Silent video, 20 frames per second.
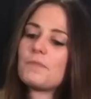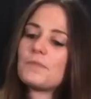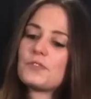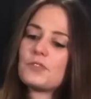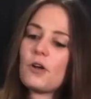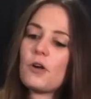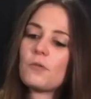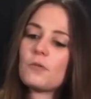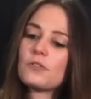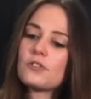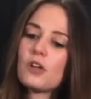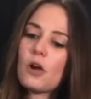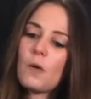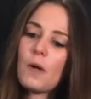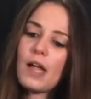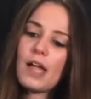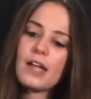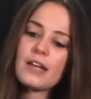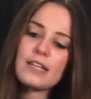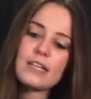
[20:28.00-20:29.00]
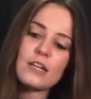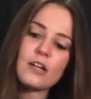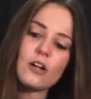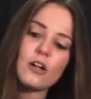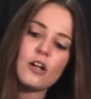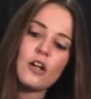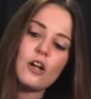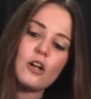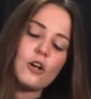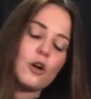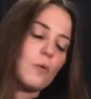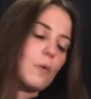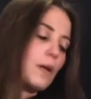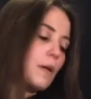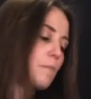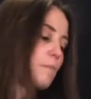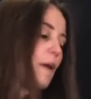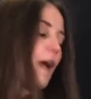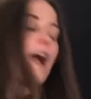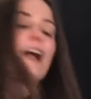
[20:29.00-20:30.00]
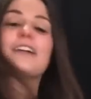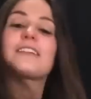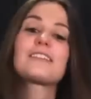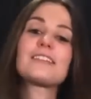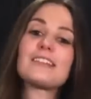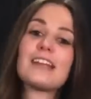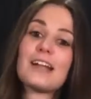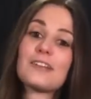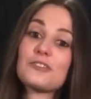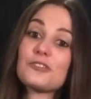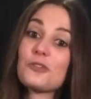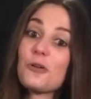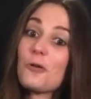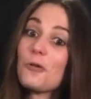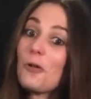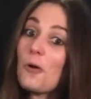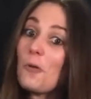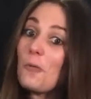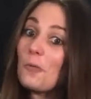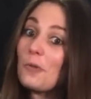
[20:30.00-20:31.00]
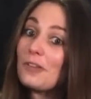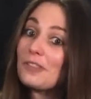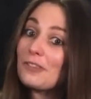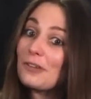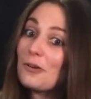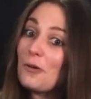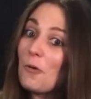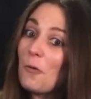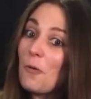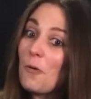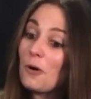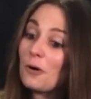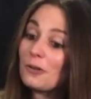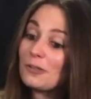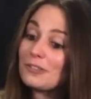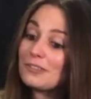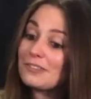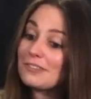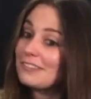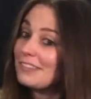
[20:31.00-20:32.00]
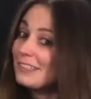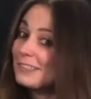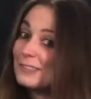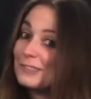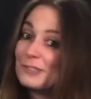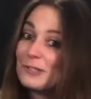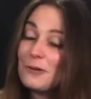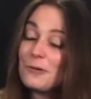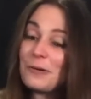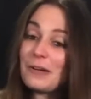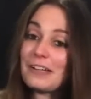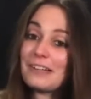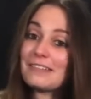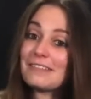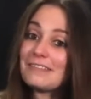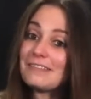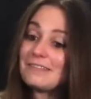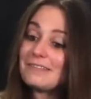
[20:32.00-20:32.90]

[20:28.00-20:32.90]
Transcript: So let's go ahead here, going back to that solo with the chords. Let's do it.